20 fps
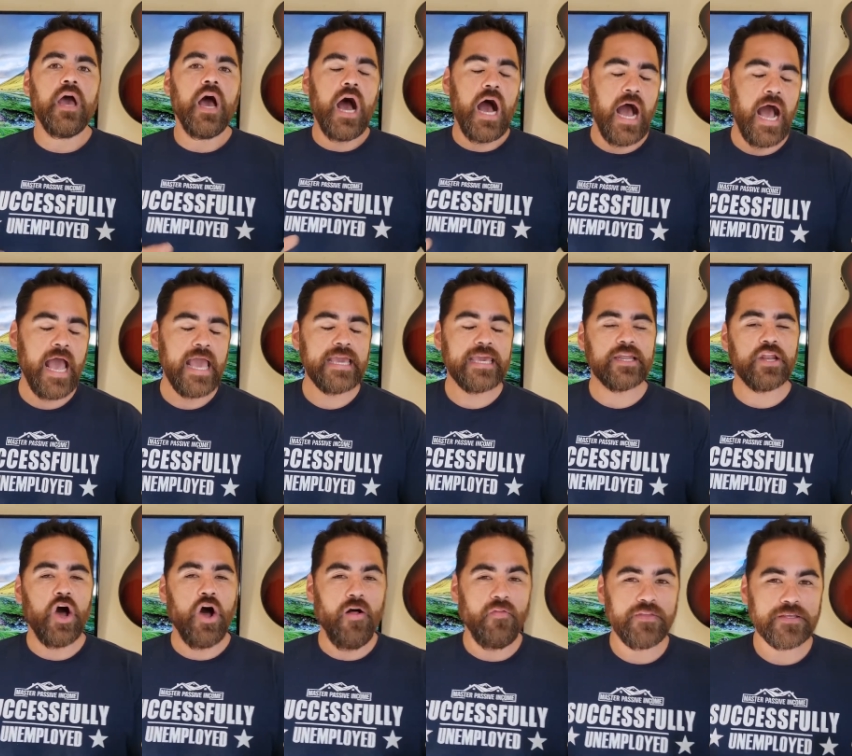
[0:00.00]
I get
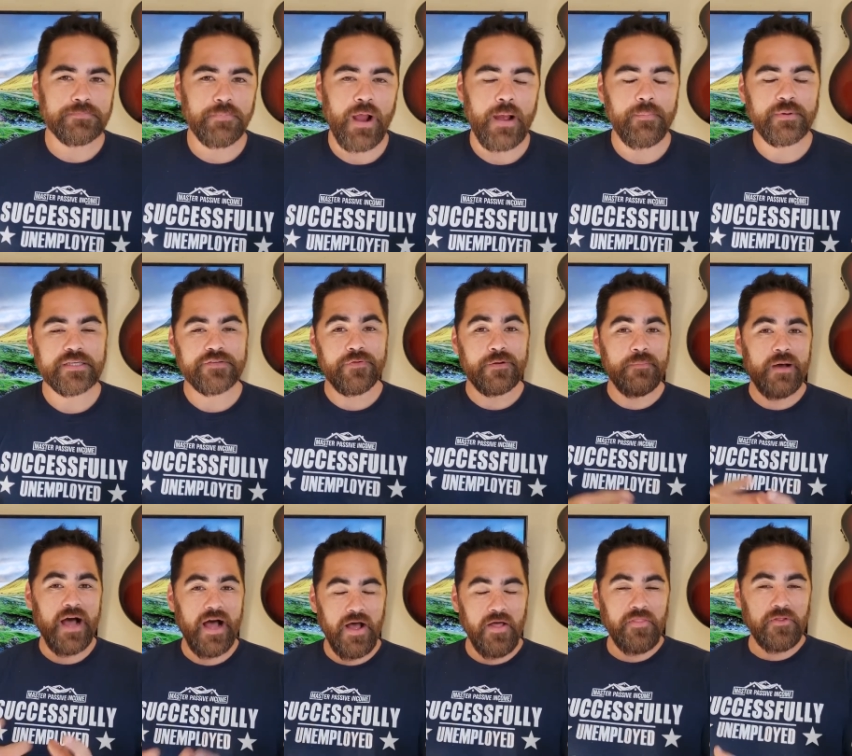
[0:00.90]
all these properties from
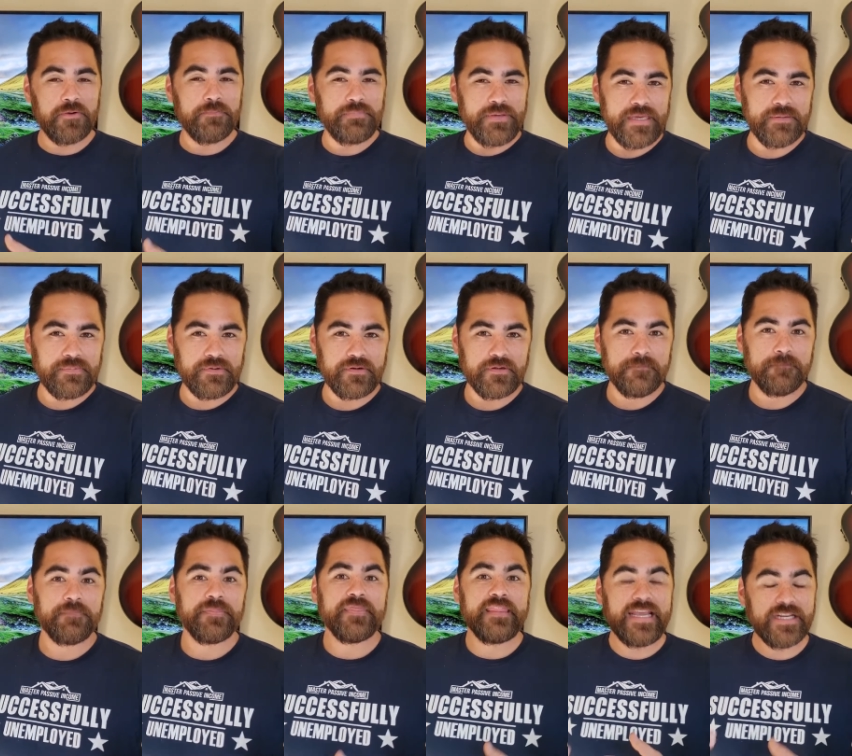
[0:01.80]
other people.
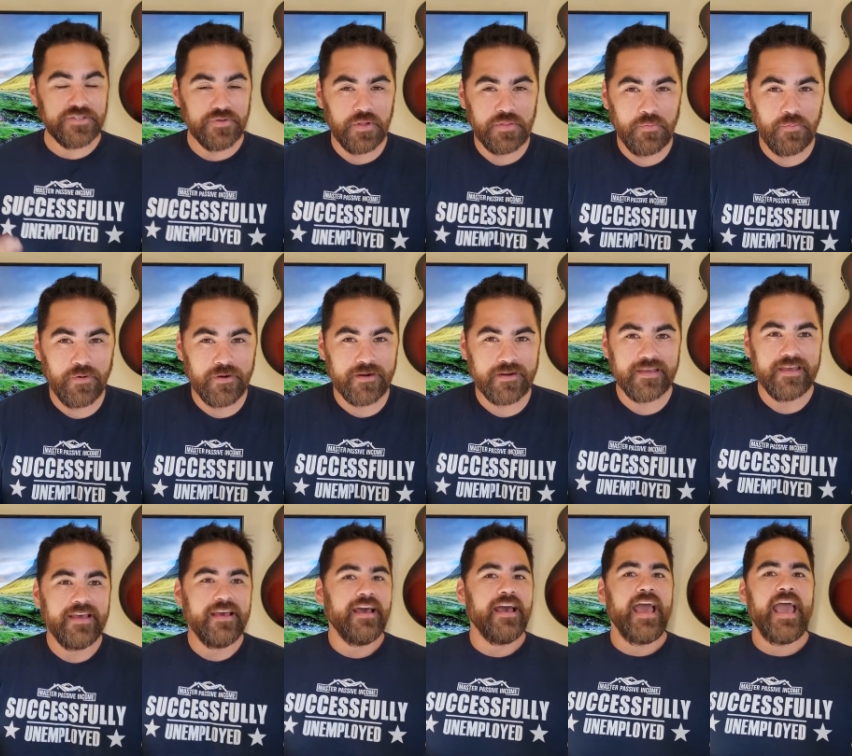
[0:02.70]
They do all the work
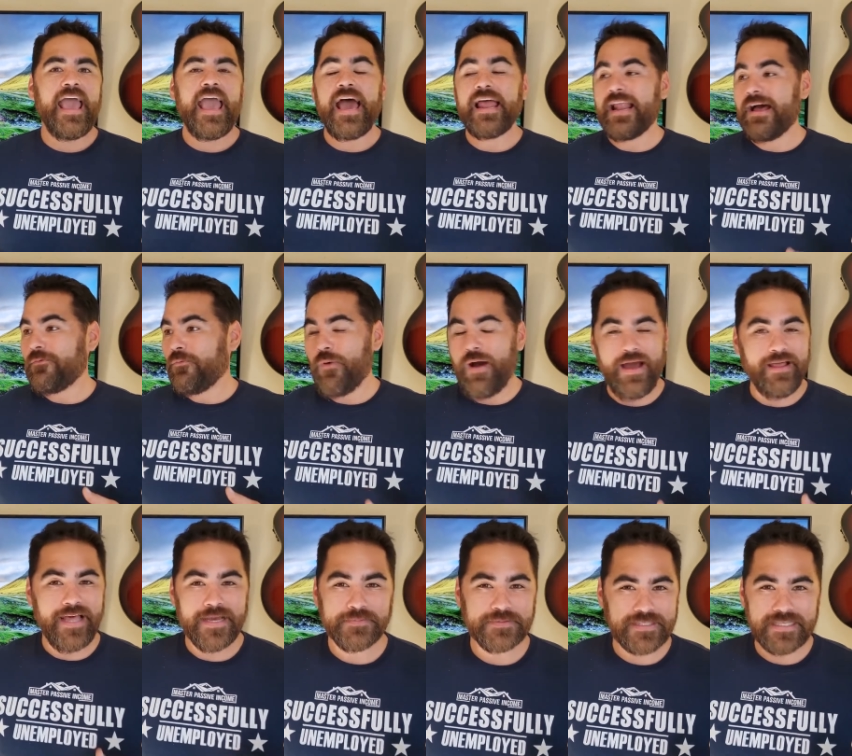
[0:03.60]
and while
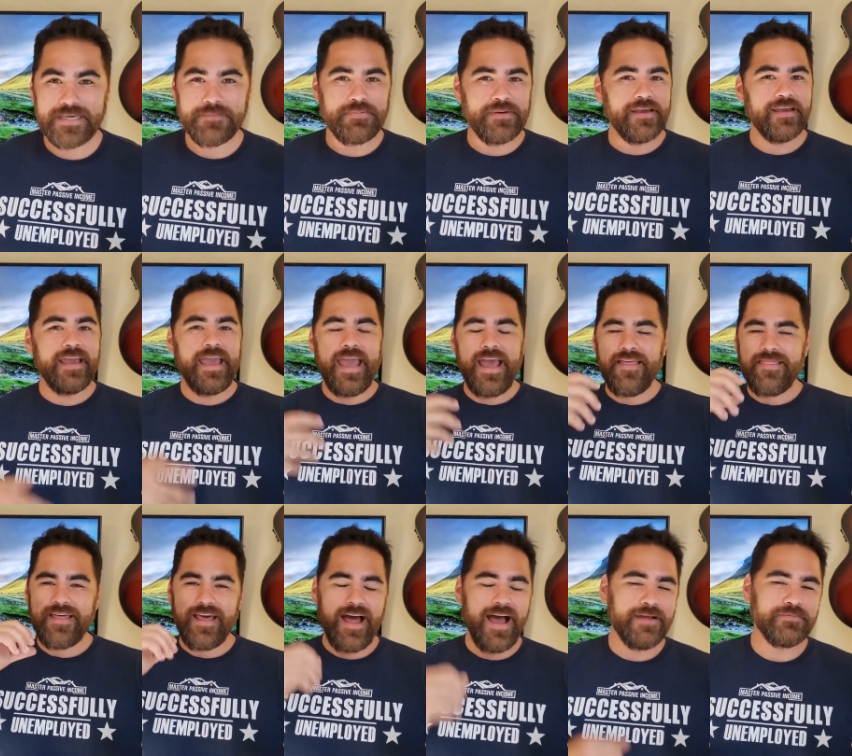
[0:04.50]
I'm sleeping
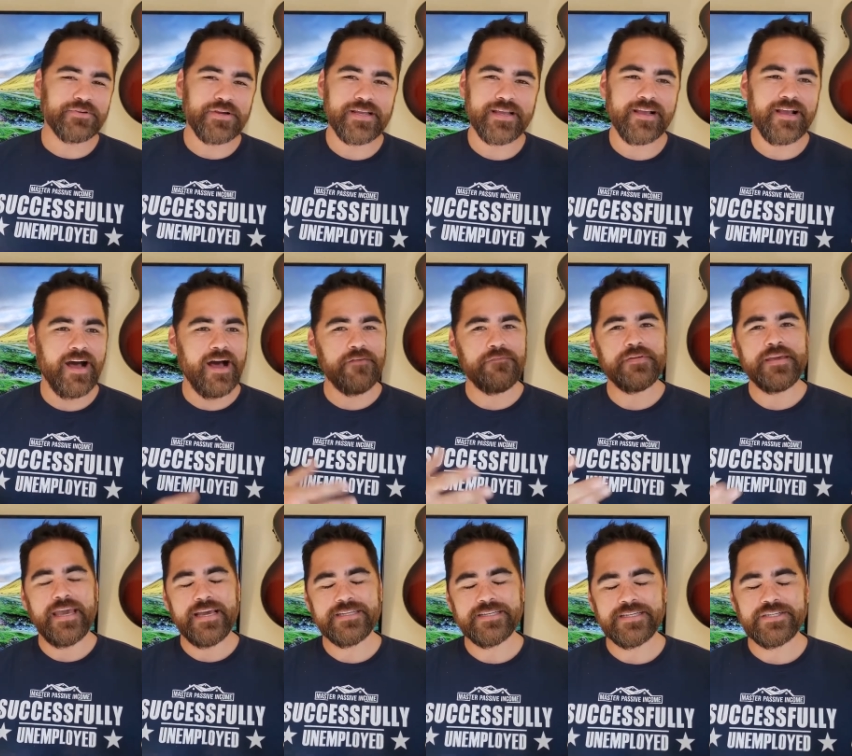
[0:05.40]
and I'm drinking coffee
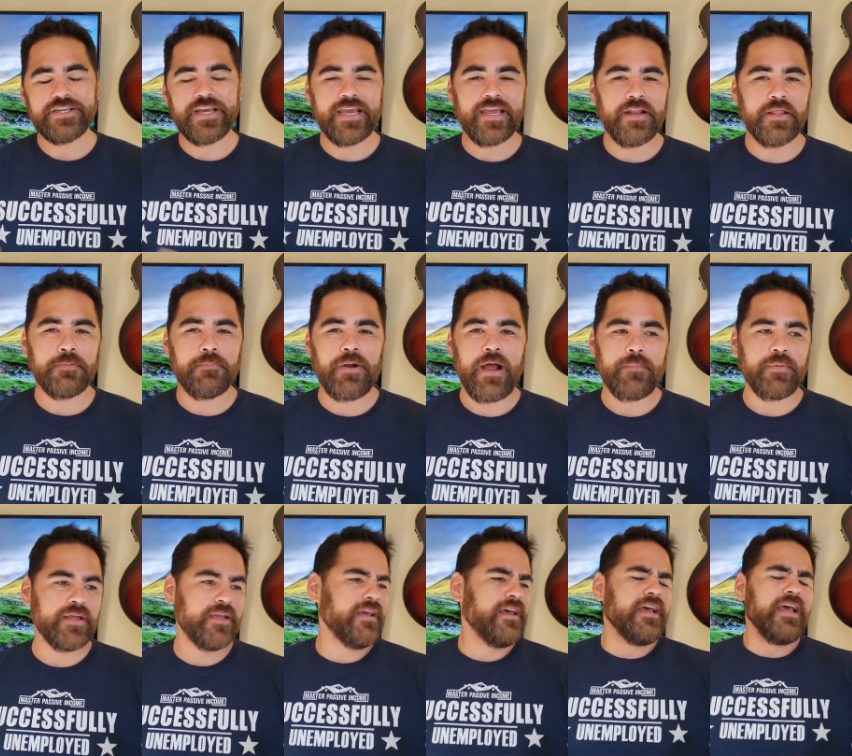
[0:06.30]
and then checking on the
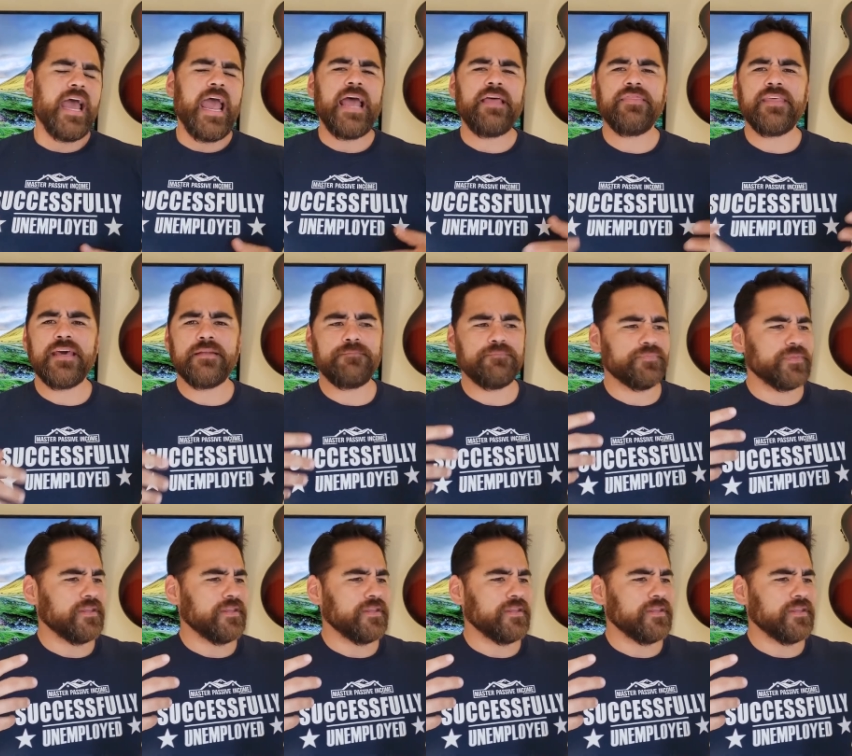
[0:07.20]
property and then